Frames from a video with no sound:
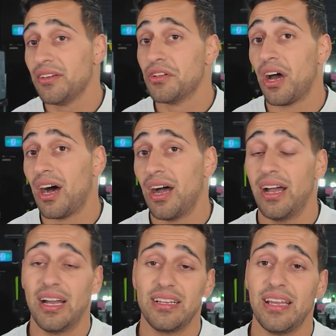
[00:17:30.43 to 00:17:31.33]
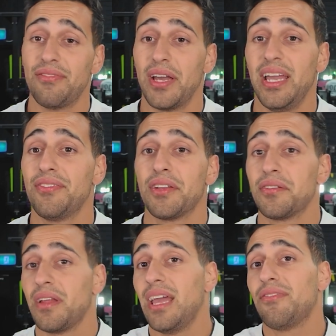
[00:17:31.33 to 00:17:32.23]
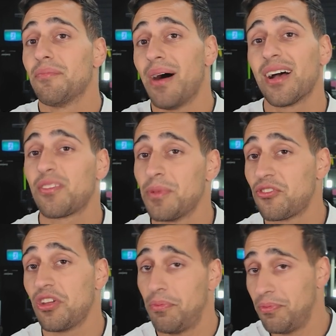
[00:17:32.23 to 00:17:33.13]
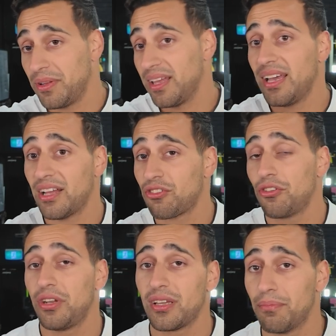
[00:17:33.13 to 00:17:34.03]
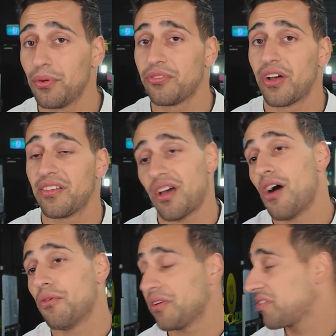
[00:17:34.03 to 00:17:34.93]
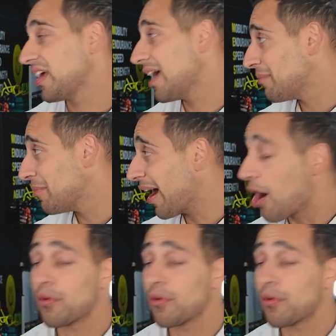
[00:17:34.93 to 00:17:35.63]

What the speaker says: even marksmanship with the gun shooting and bullseyes. I want to see MMA.